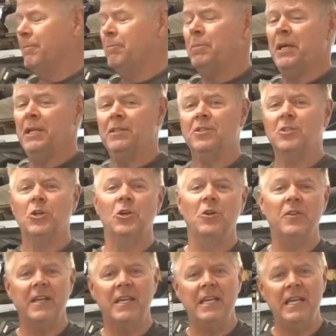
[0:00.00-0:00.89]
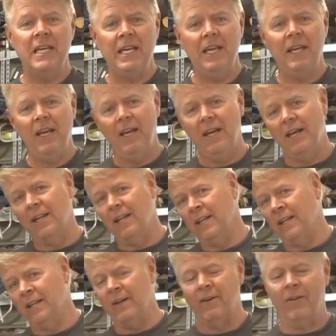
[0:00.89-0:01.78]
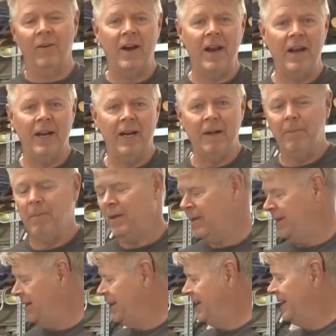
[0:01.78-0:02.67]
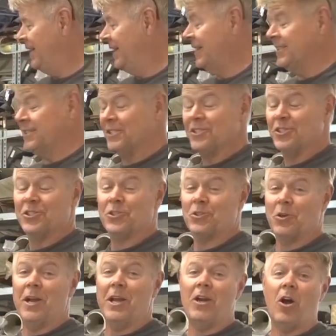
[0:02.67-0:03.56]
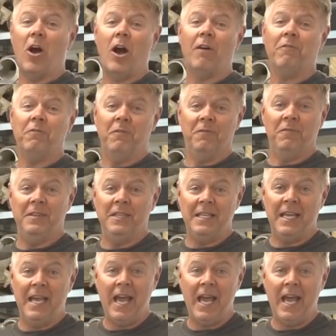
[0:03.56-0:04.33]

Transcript: but turn the key, lit right up. This is straight off of the